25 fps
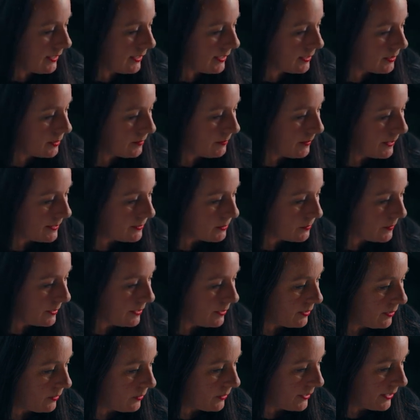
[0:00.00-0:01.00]
It depends where
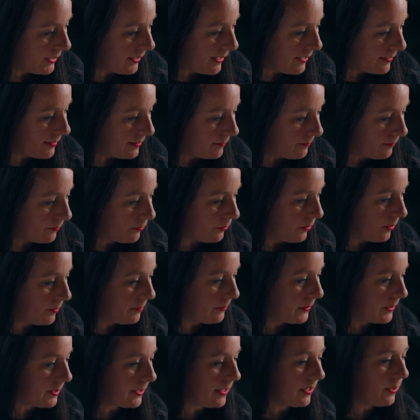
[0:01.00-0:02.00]
you're looking at them
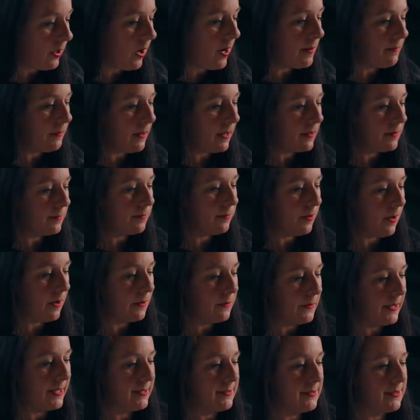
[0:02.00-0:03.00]
from, but they're like butterfly
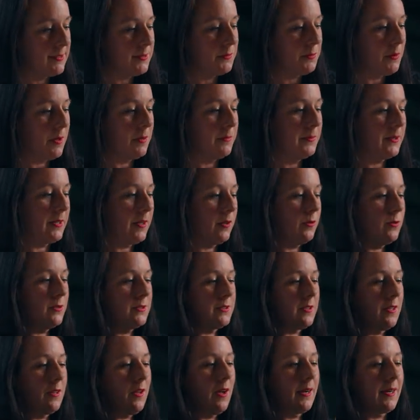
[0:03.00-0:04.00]
wings as well, but they're
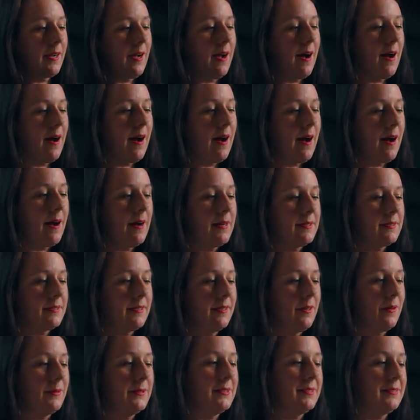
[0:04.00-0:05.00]
also like a heart.
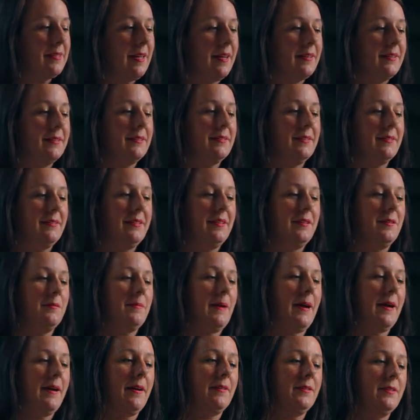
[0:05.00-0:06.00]
And I was starting to think
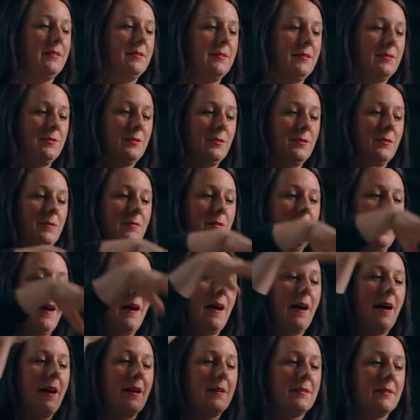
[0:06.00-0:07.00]
about how this is sort of a
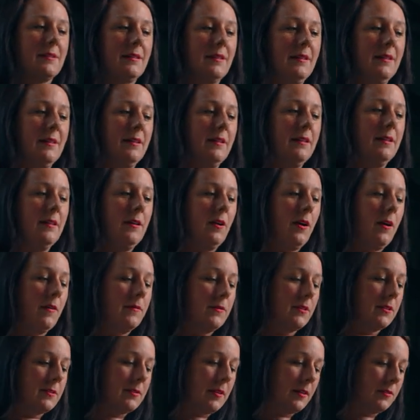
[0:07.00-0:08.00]
heart
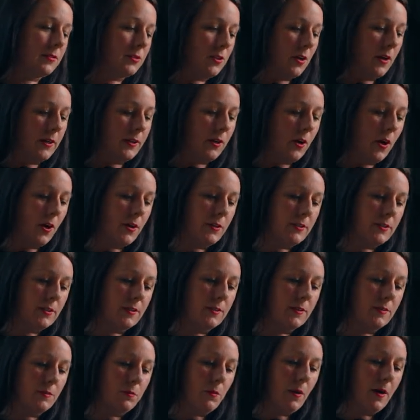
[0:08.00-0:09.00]
of the Sunshine
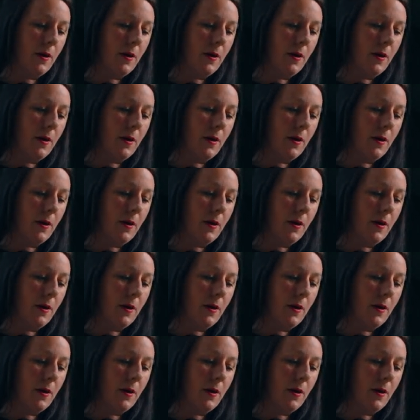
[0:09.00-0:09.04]
Coast as